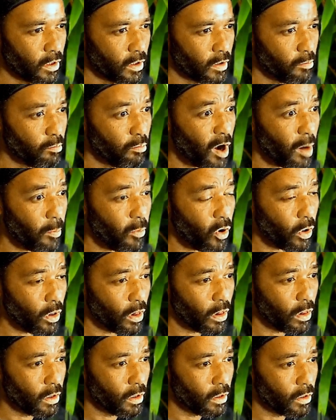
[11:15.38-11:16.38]
bubble
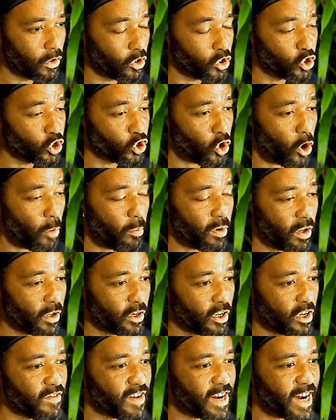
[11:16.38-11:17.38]
or droplet
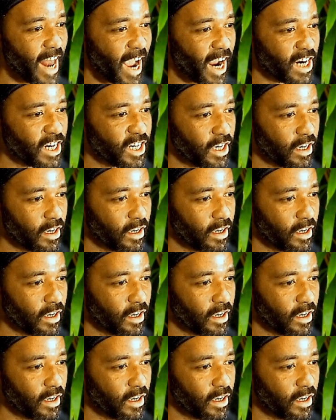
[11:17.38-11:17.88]
of nectar,